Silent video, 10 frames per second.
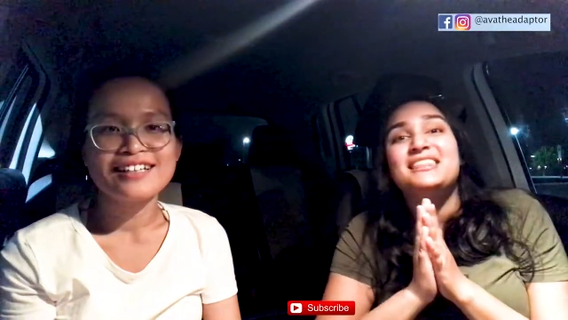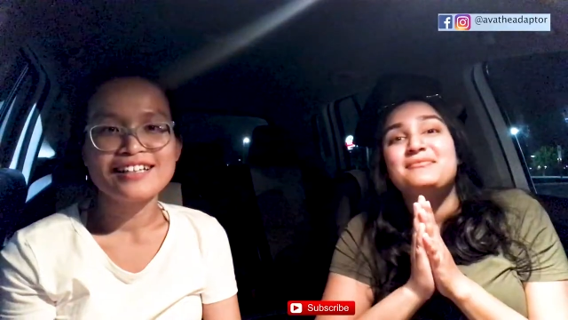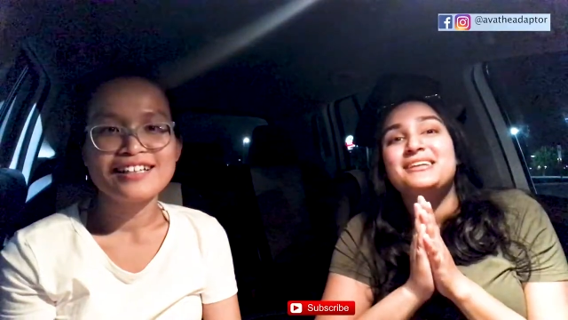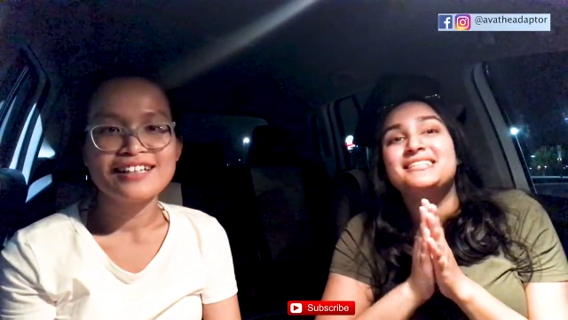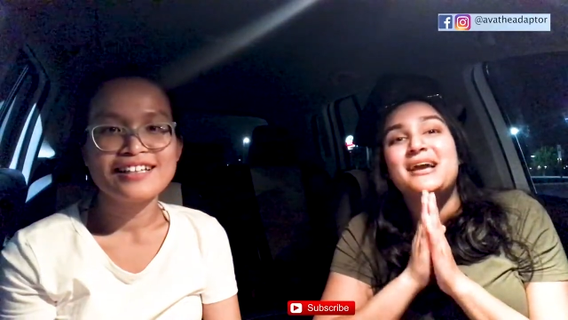Speaker 1: In the
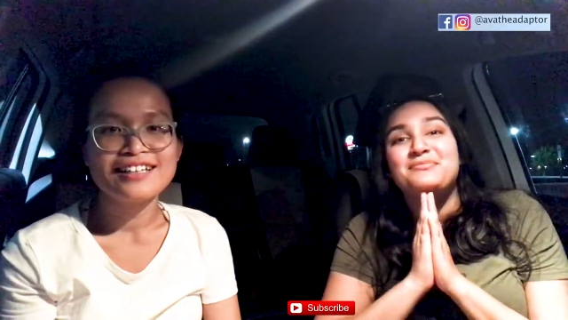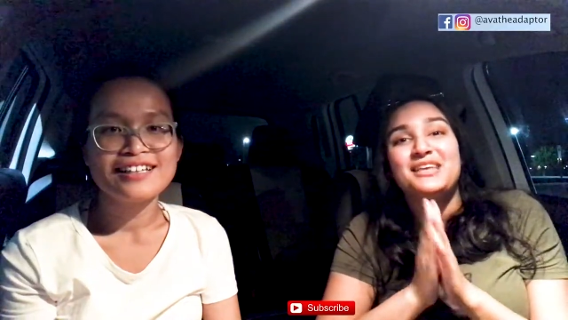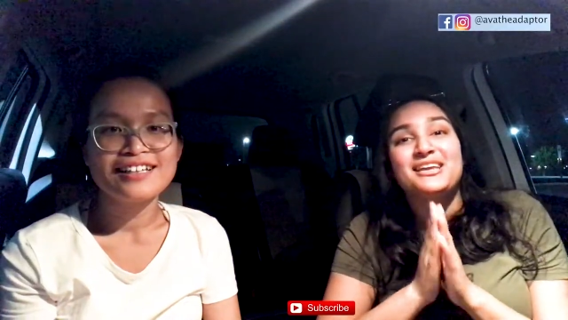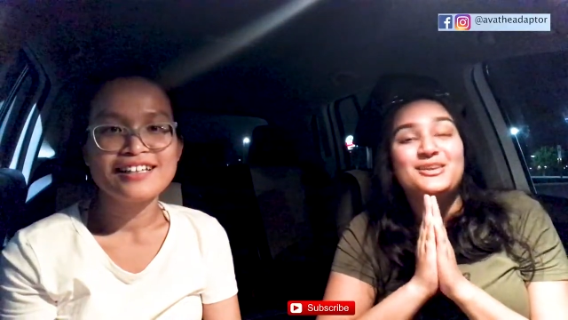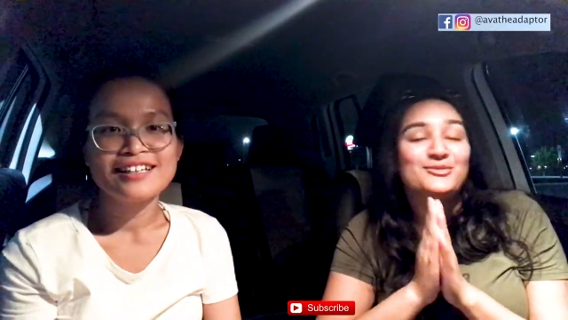meantime,
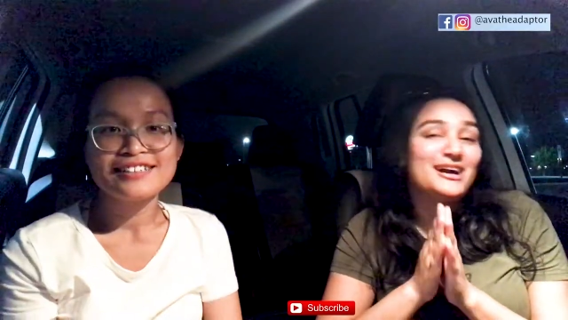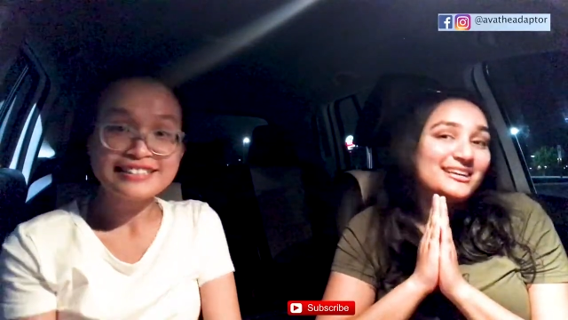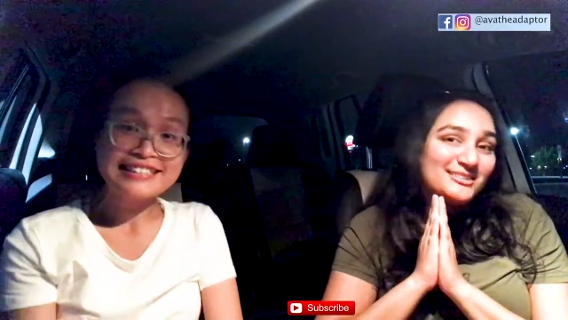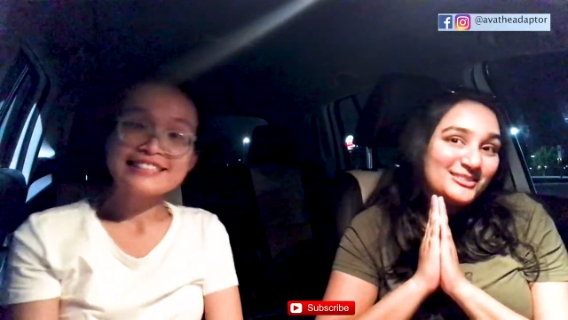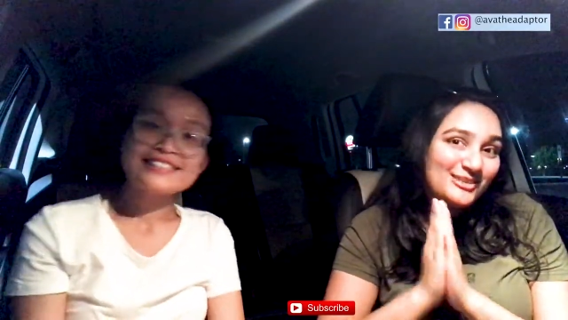thank you
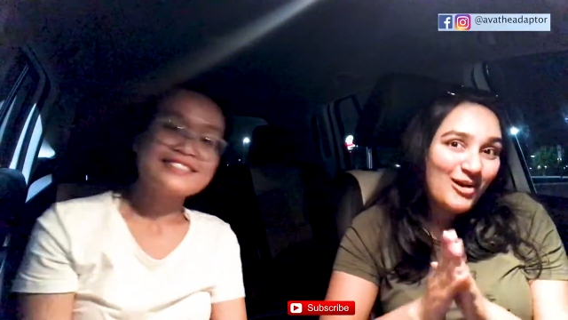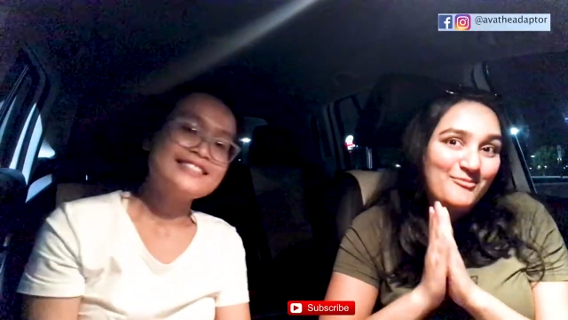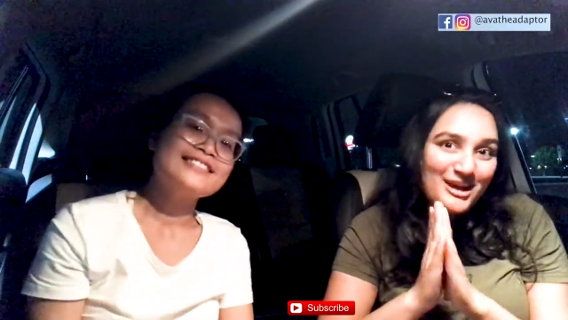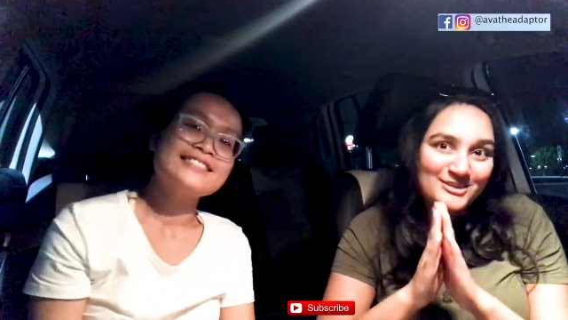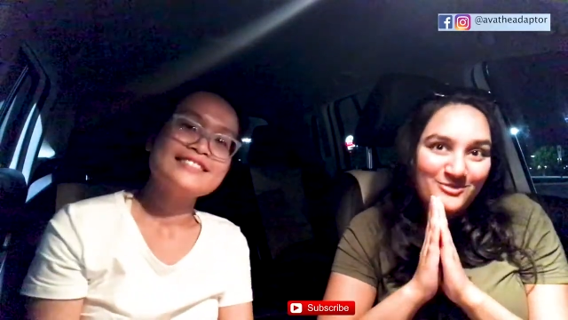guys so
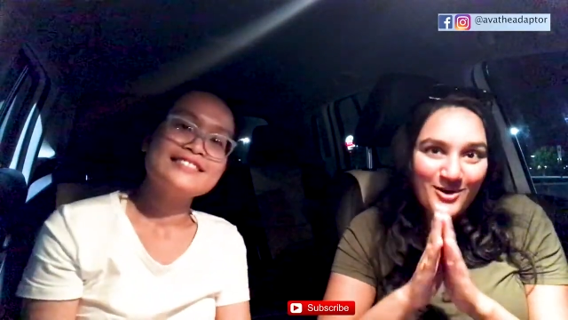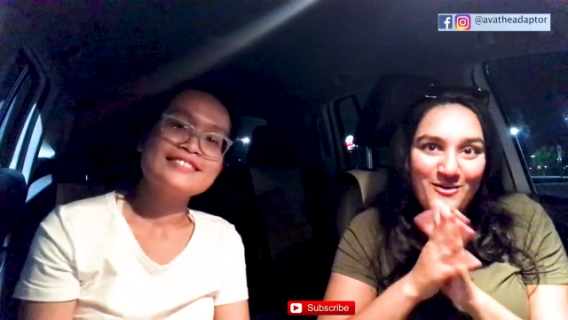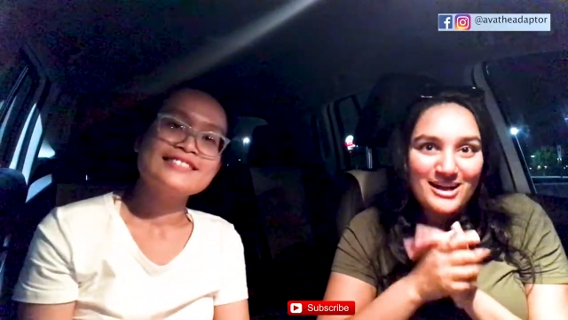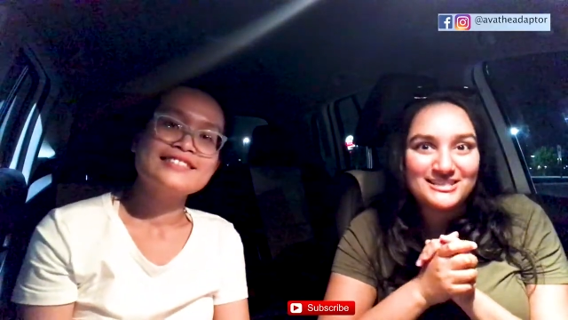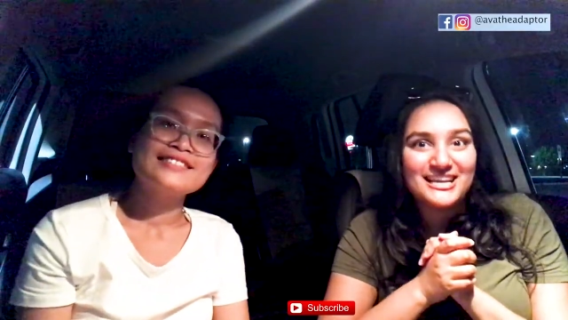much for
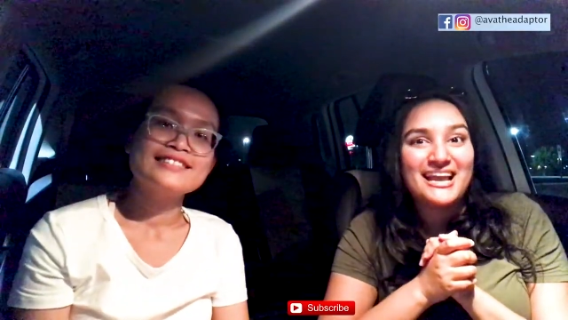watching,